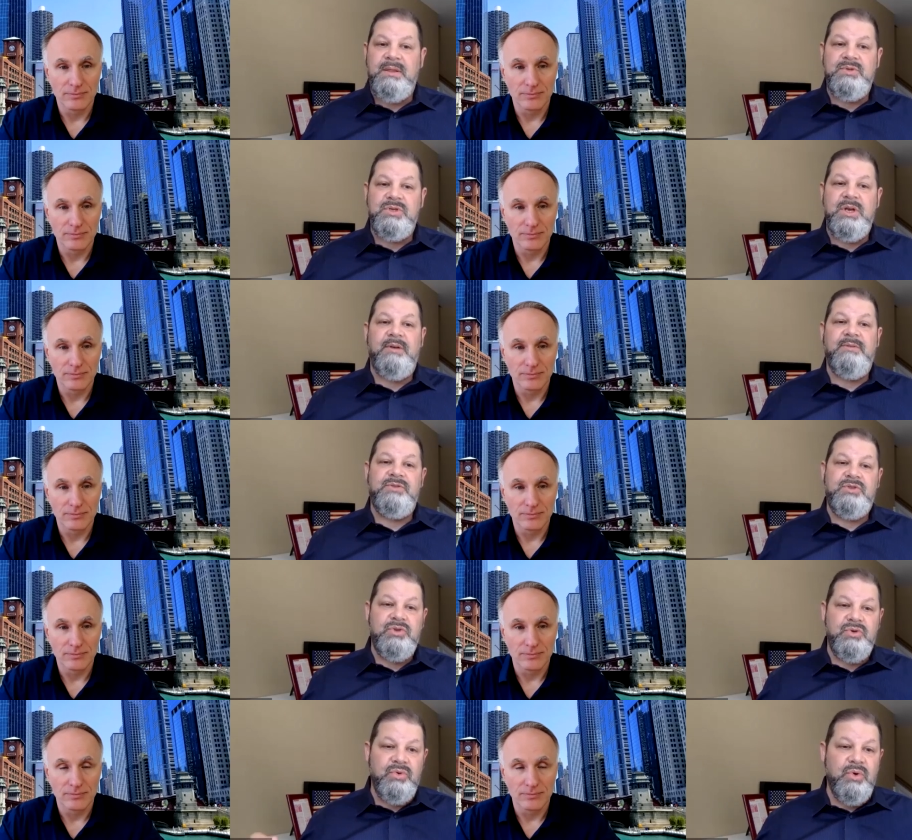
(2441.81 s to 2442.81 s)
Speaker 1: themselves
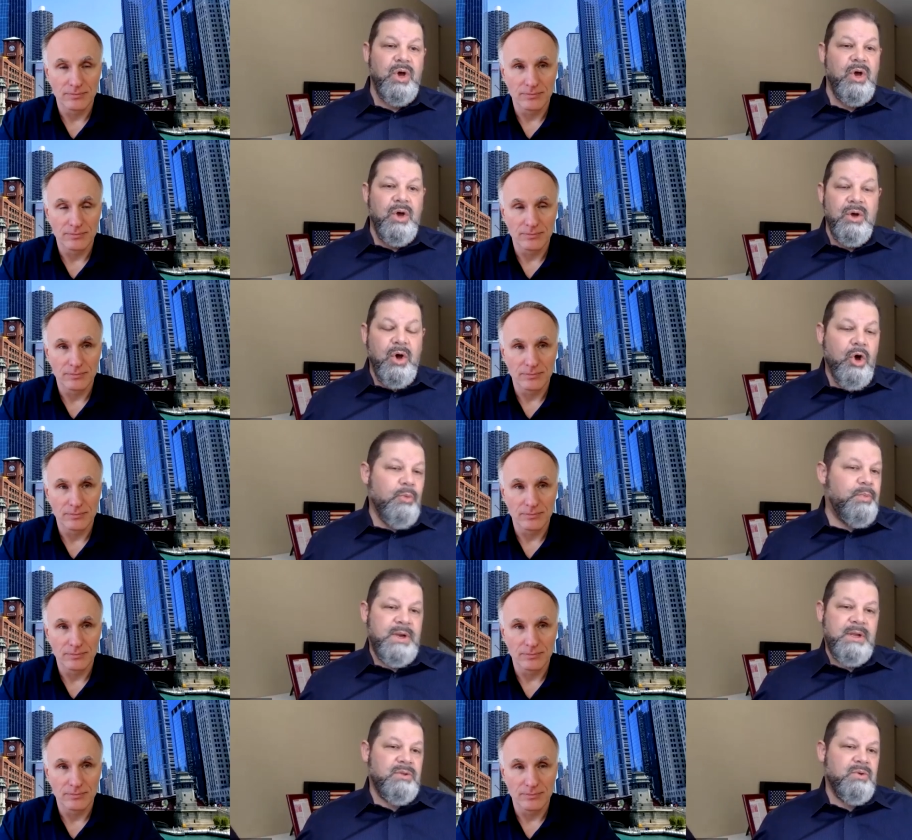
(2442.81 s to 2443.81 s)
to
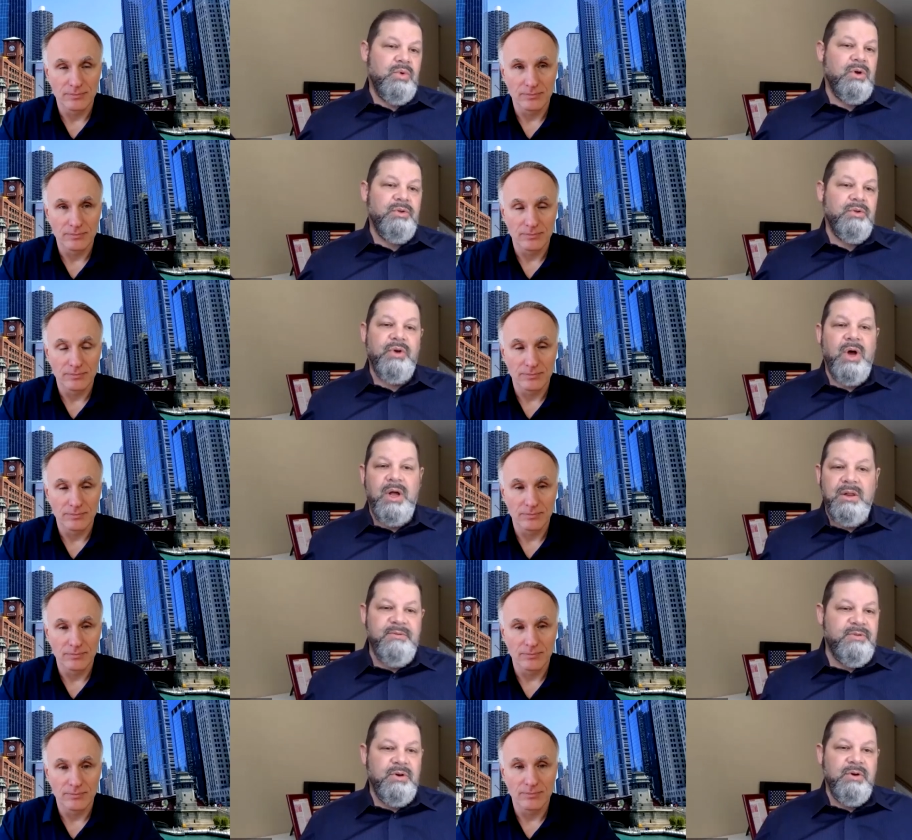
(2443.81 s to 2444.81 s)
opening the world to all
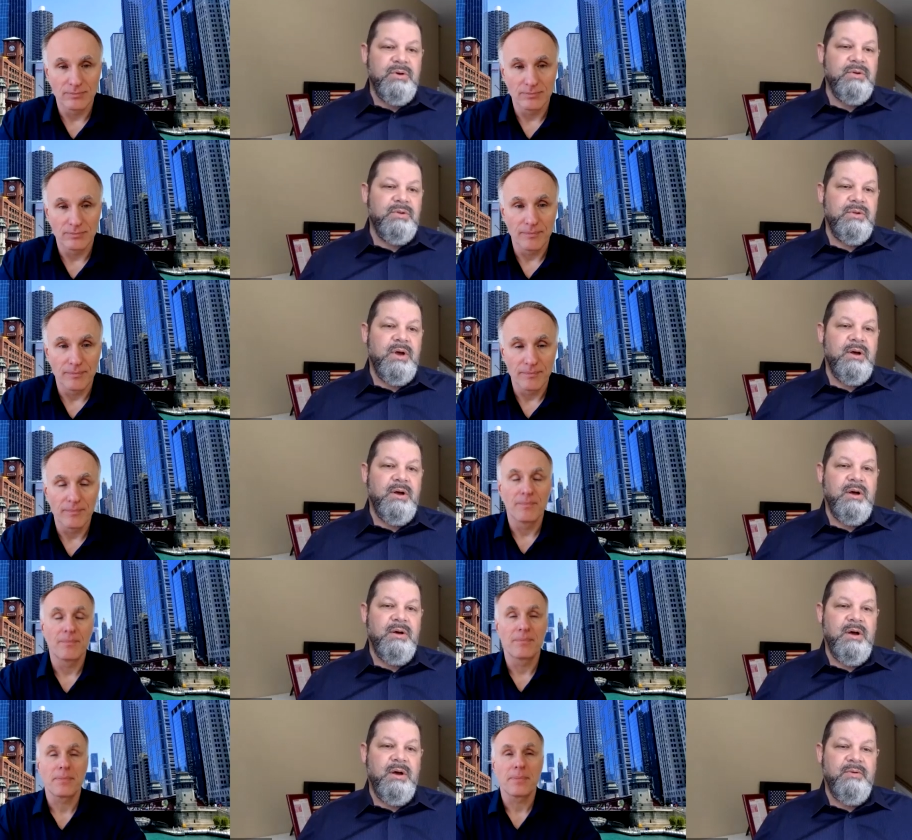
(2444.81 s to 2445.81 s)
of their uh, uh,
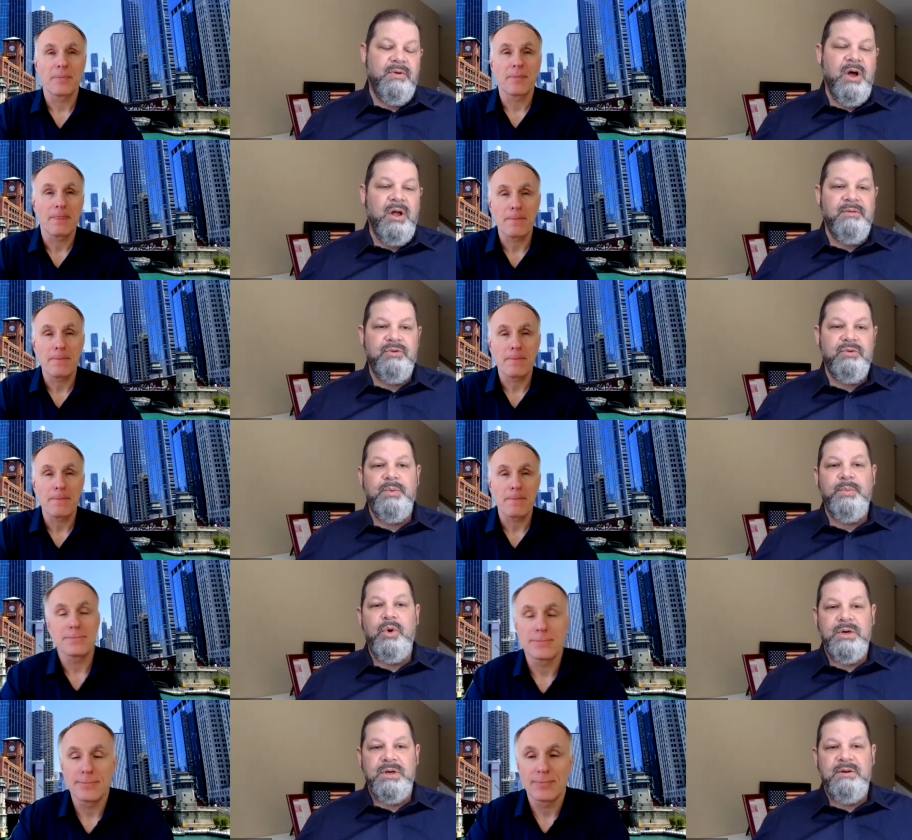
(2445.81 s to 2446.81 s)
uh all of their
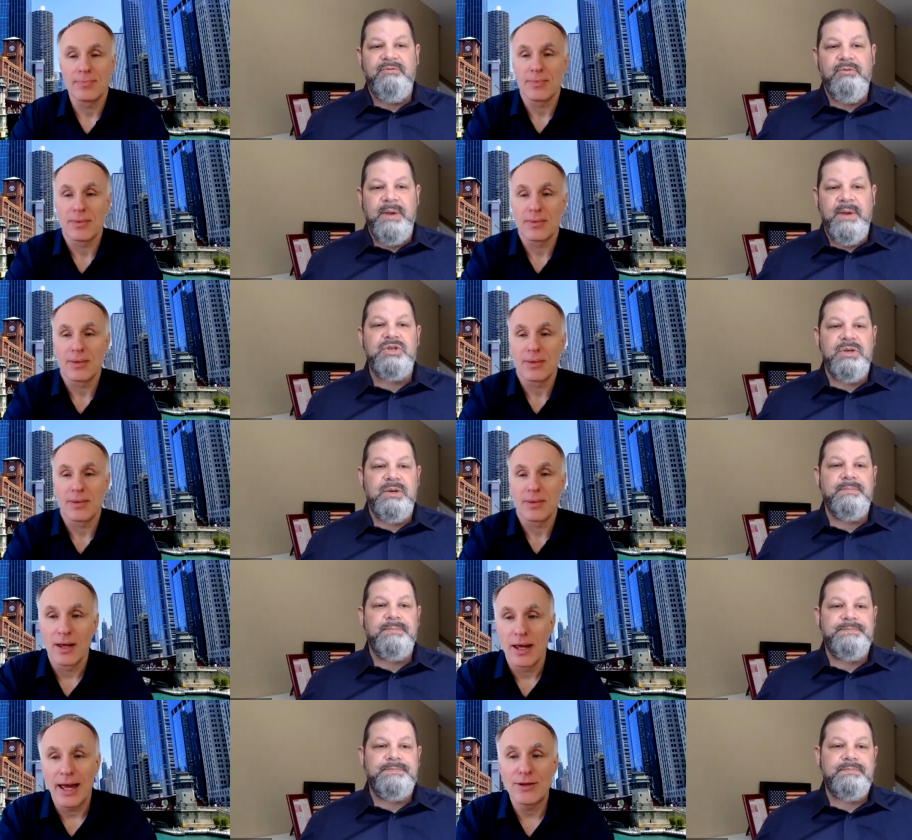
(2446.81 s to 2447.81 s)
reported information.
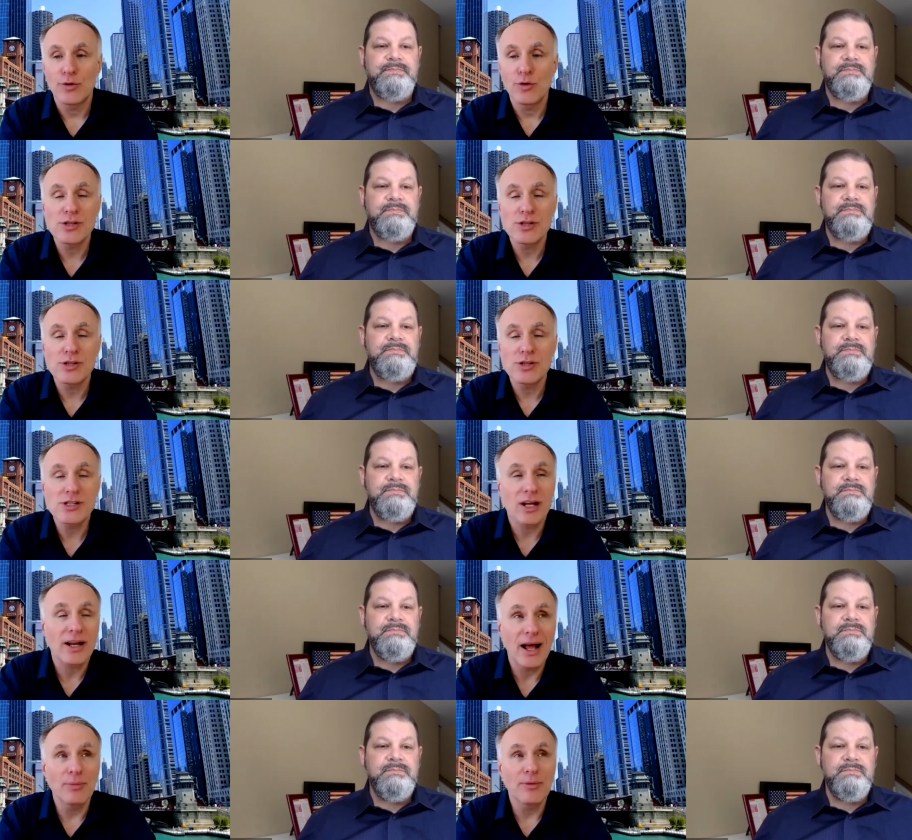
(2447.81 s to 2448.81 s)
Speaker 2: And who's going to
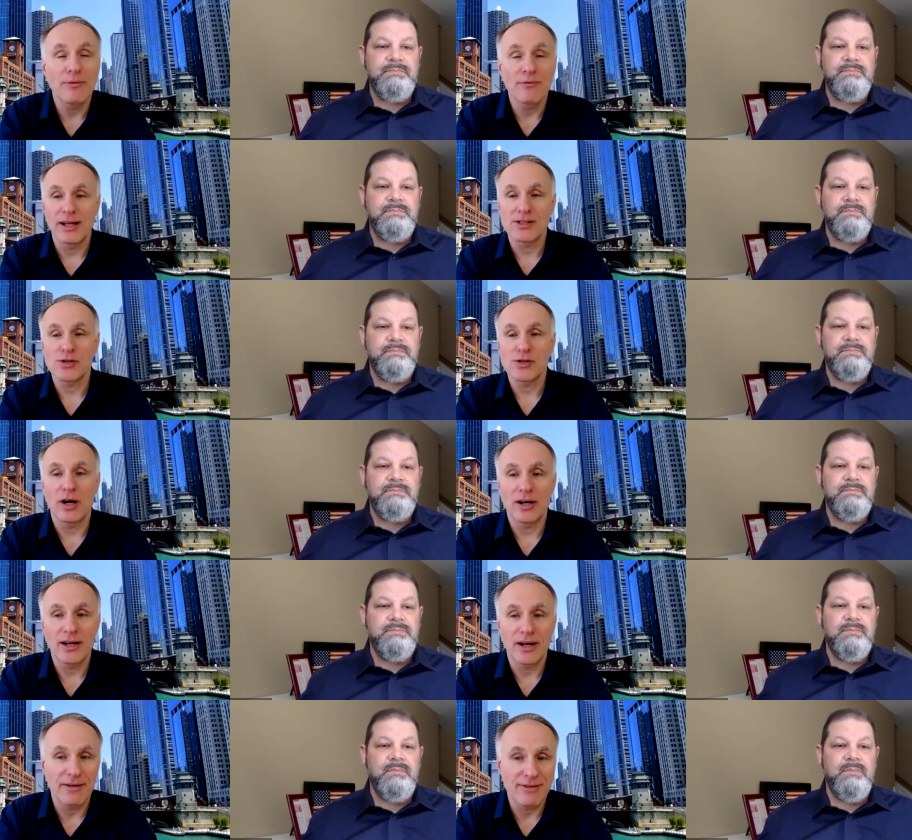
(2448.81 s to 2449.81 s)
help them with that? So, are
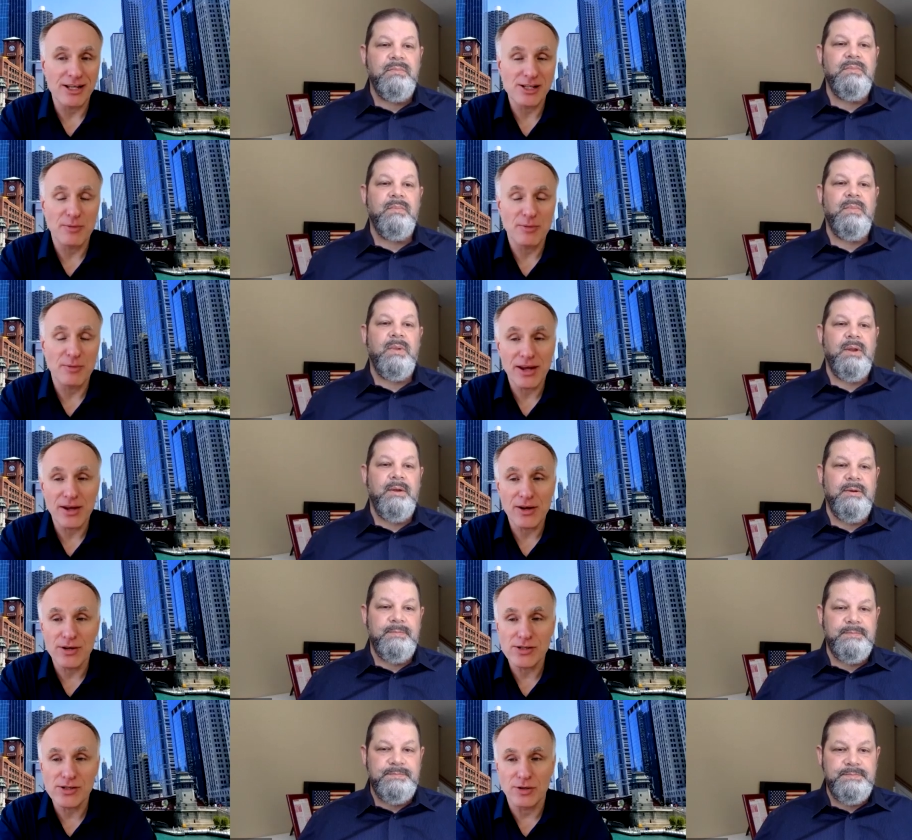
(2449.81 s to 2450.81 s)
there investment
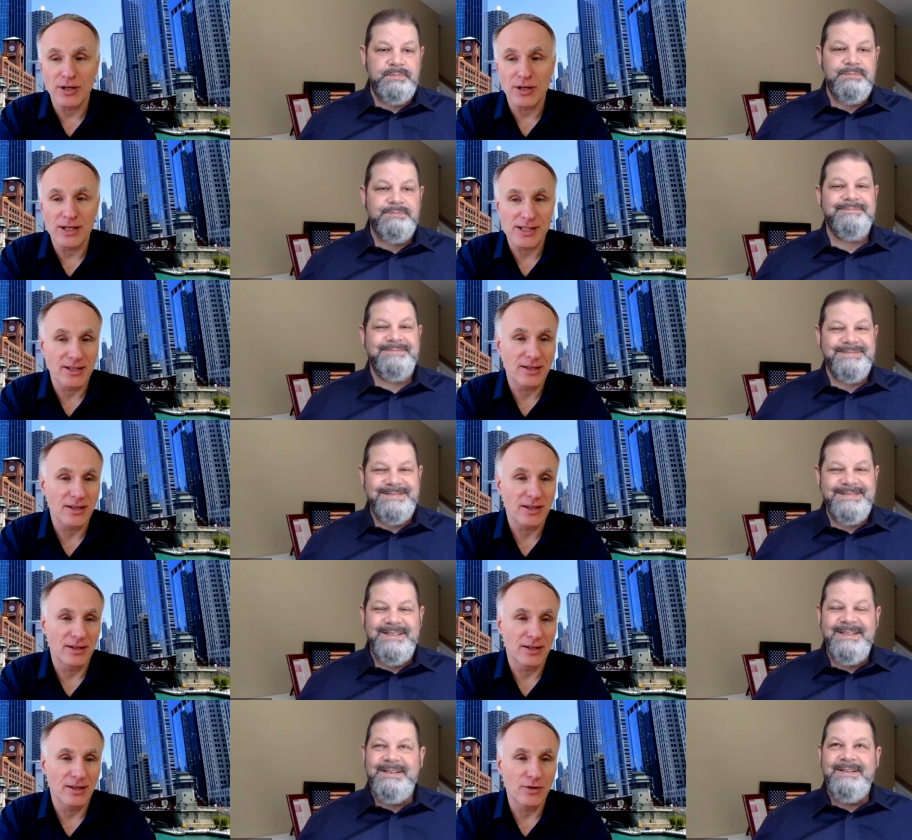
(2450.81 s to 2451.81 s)
bankers, or is it
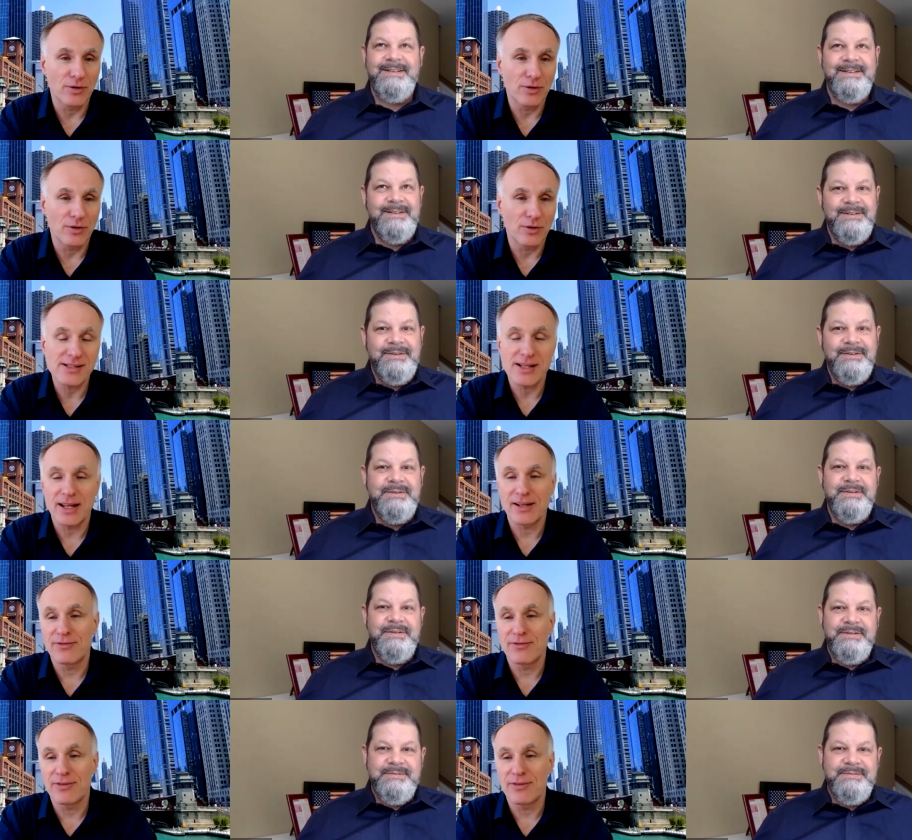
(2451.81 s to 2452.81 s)
you guys that
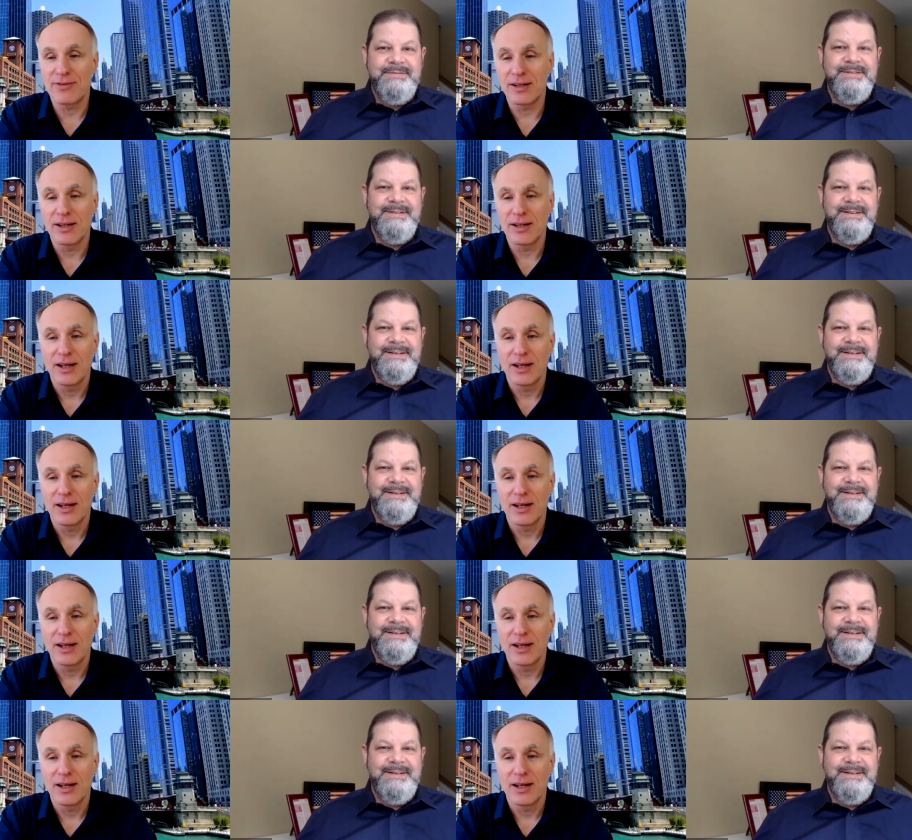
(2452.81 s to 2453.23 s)
will